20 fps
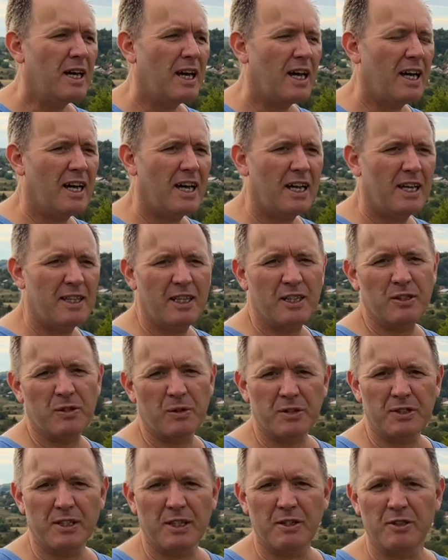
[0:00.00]
And there's
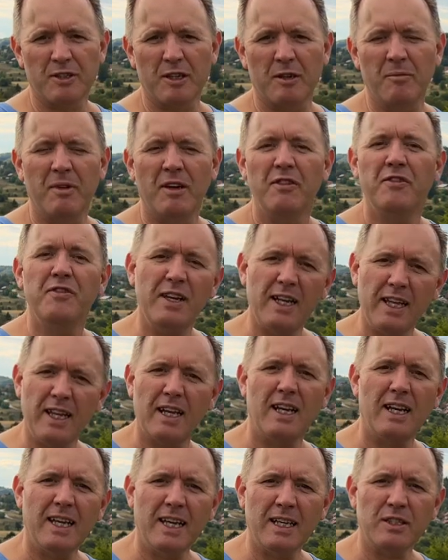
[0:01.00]
also some
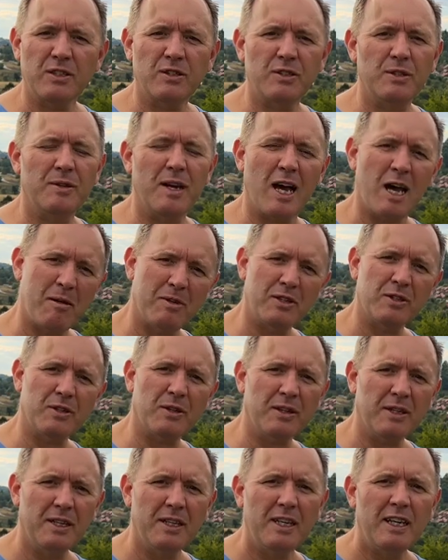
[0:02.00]
affiliate links to
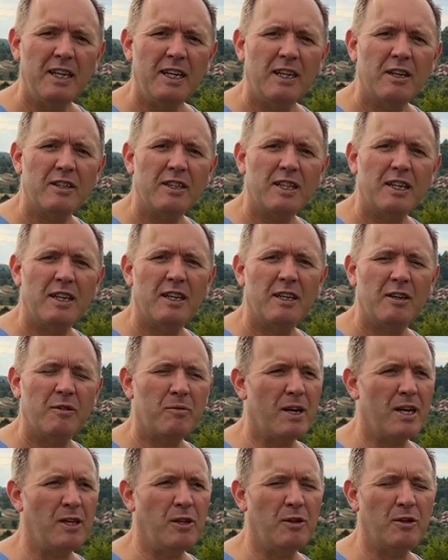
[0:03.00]
Amazon
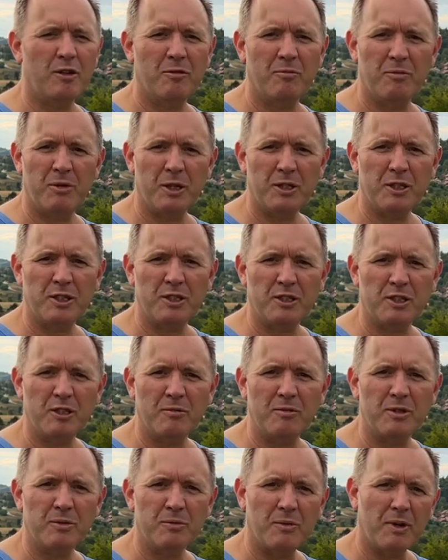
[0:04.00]
where you can purchase
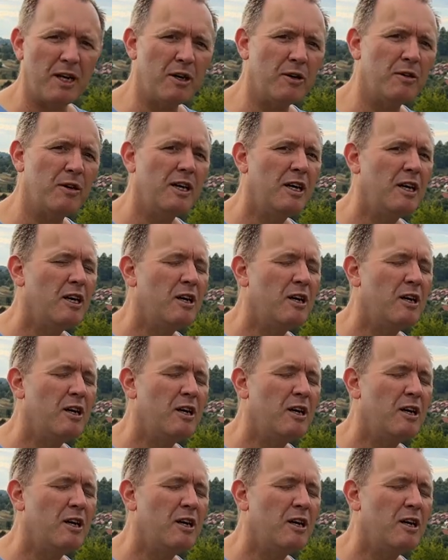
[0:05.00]
them as well.